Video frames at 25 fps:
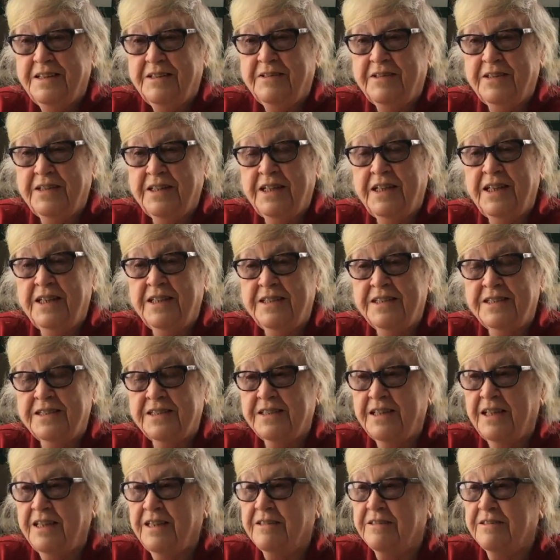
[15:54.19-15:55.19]
Well, they had
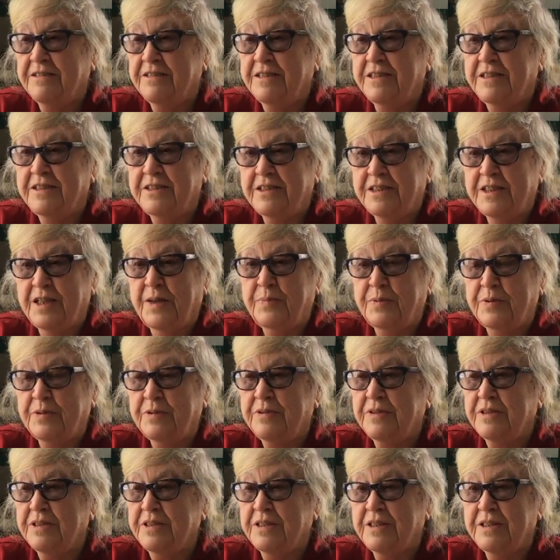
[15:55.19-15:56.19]
sales and
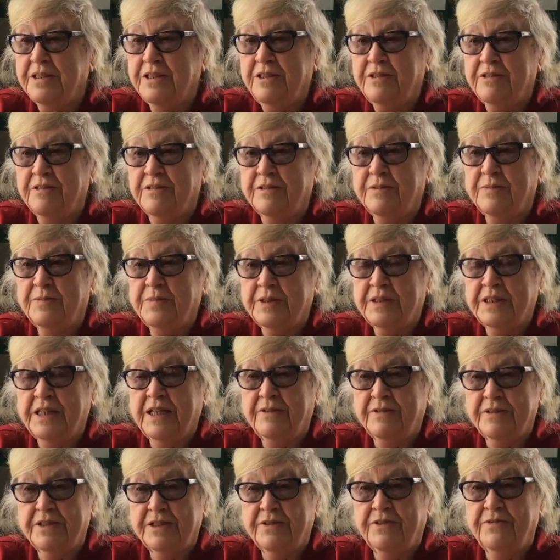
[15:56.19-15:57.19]
suppers, you know, but
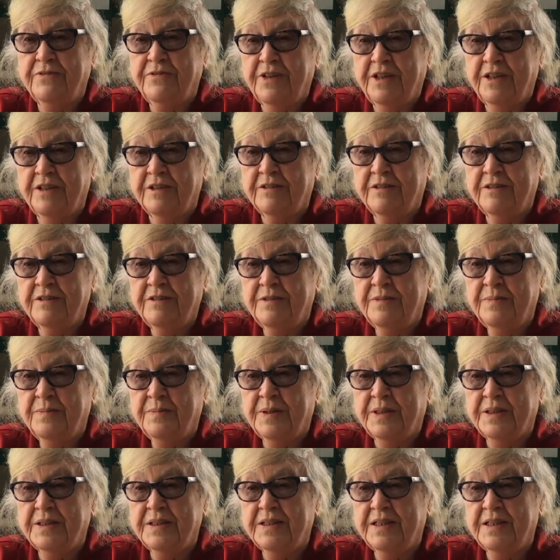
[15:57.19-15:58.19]
that was their fare. But